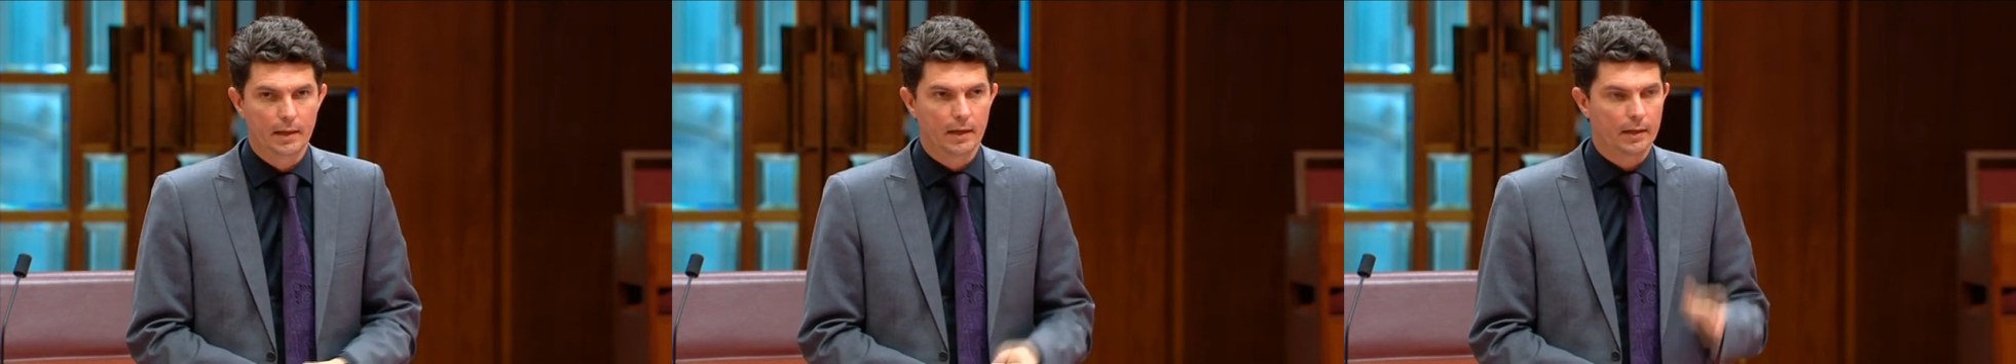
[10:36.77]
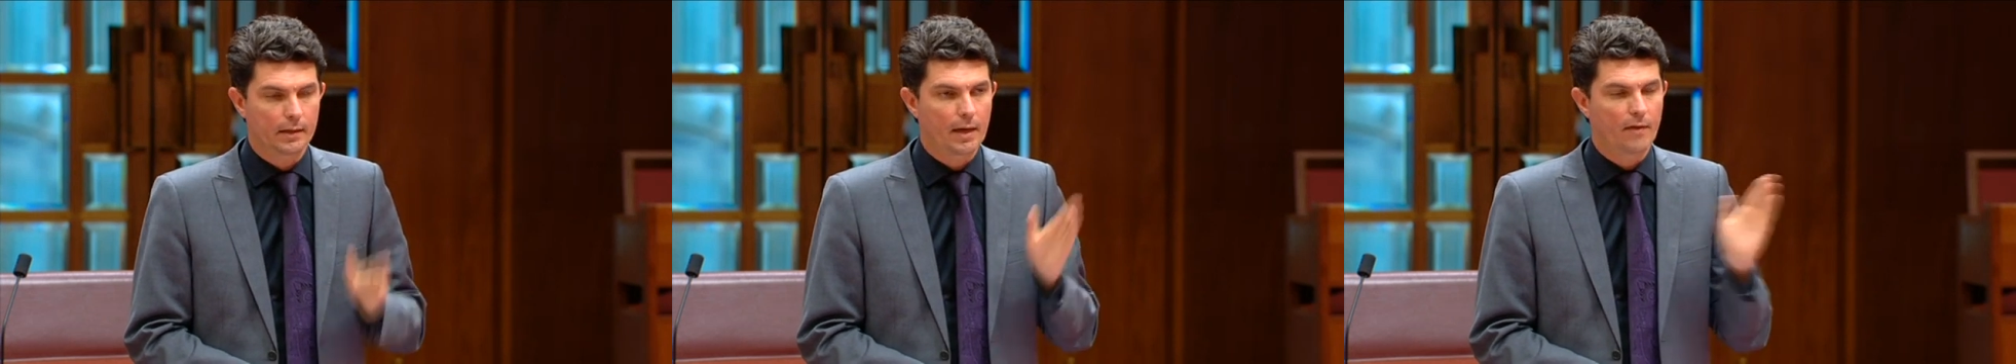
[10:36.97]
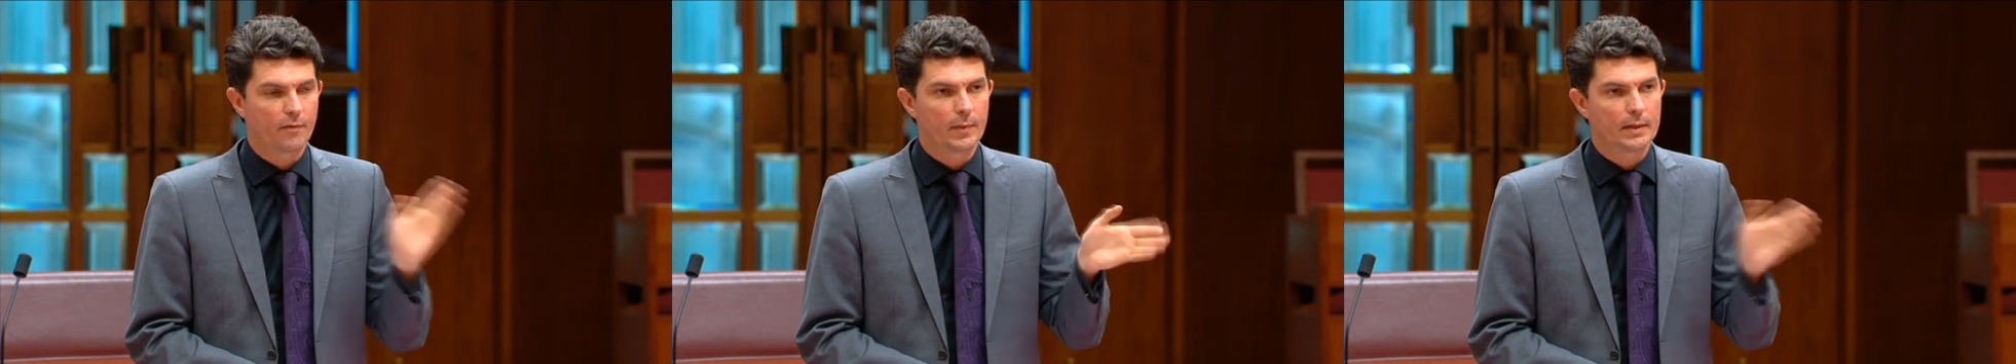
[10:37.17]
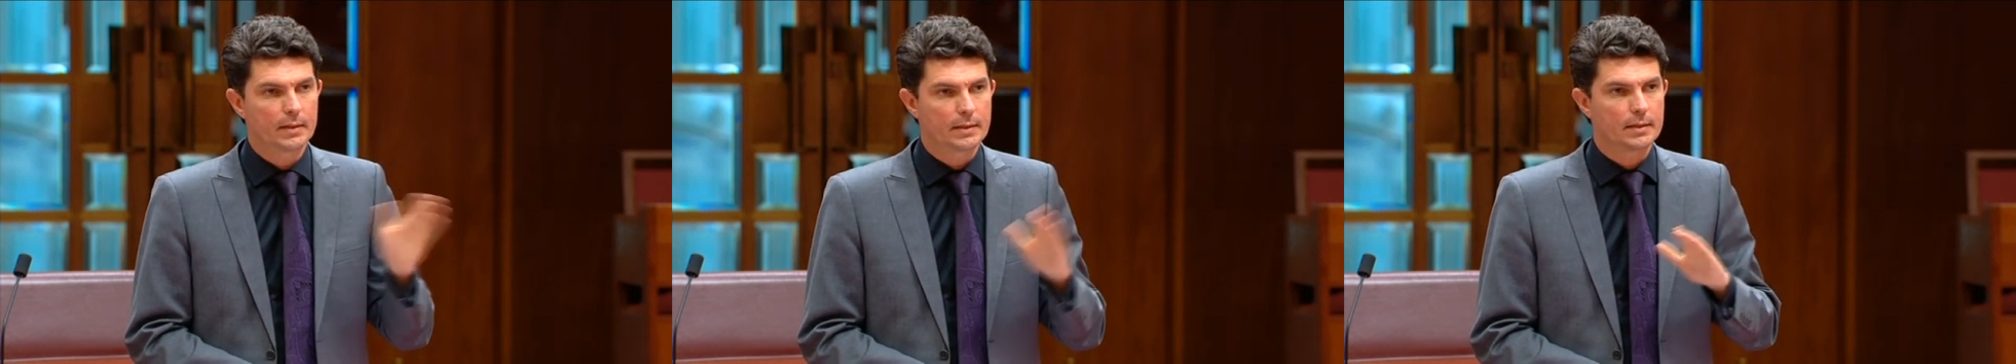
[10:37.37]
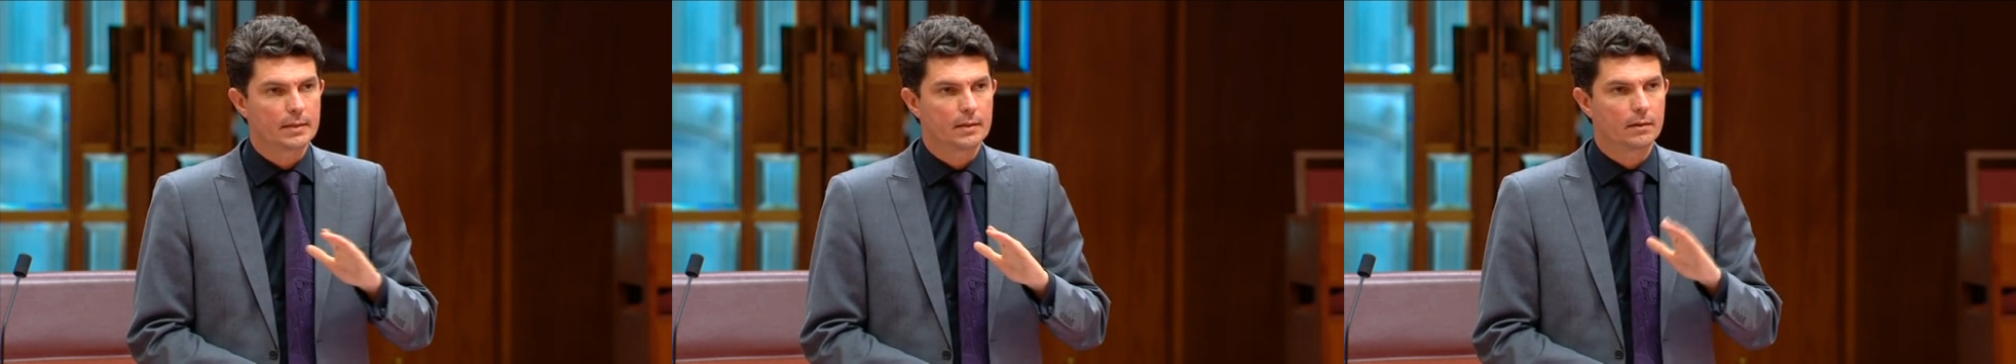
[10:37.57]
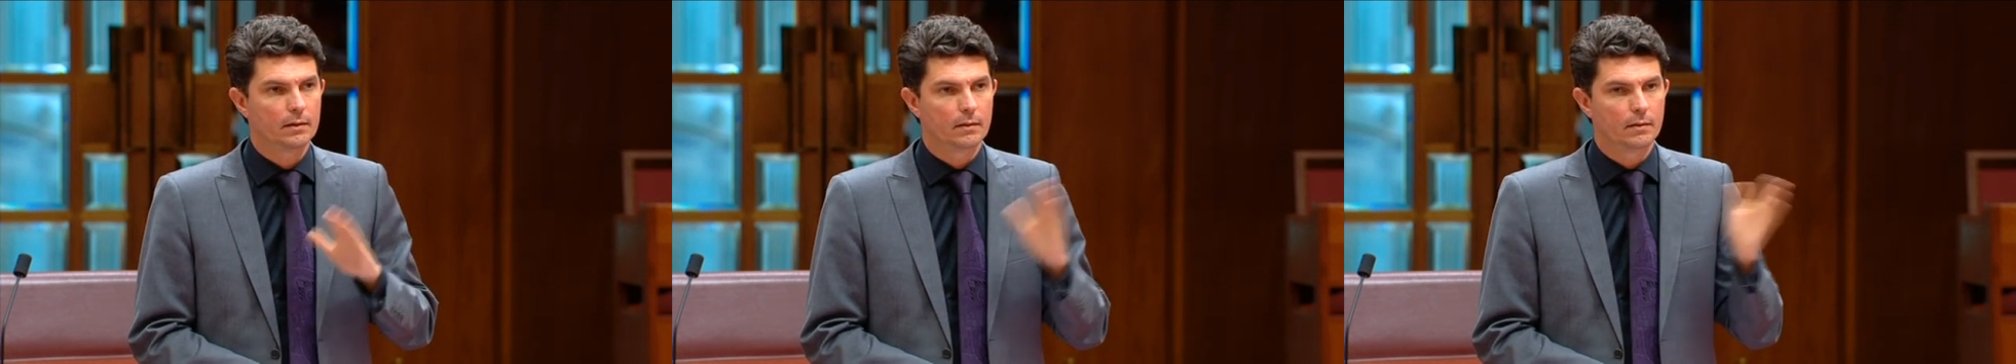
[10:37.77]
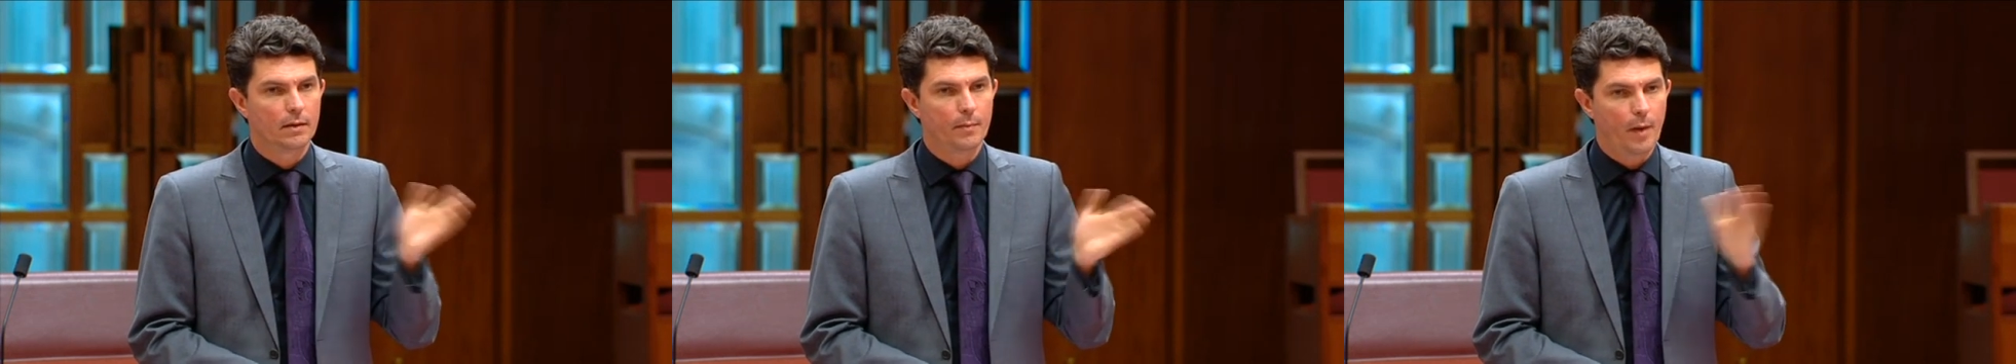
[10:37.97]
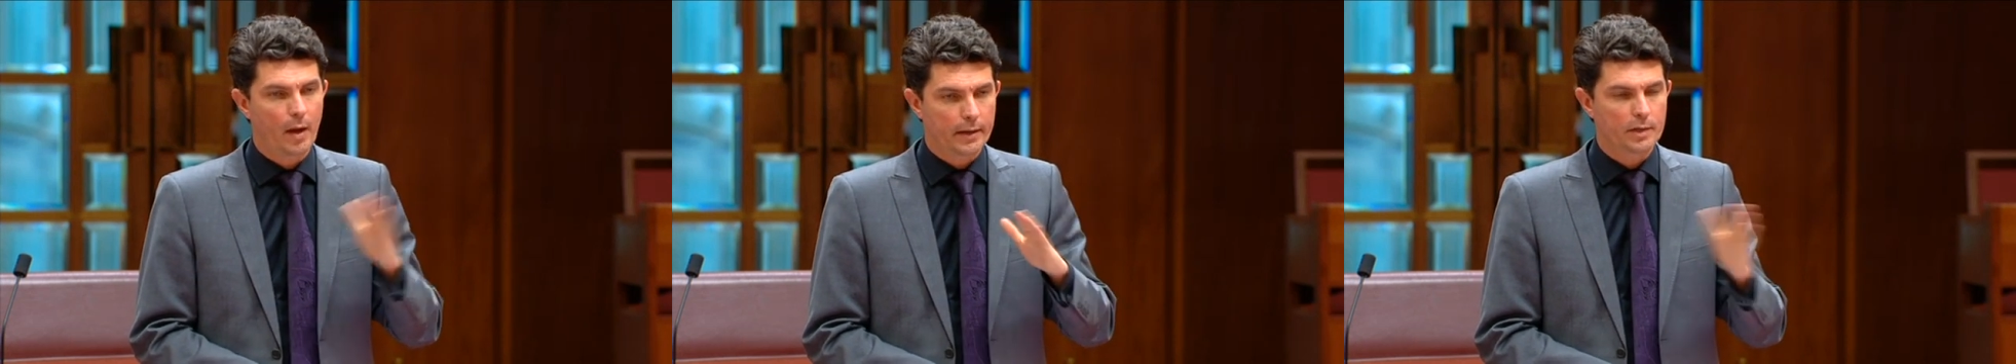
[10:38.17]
And governments, I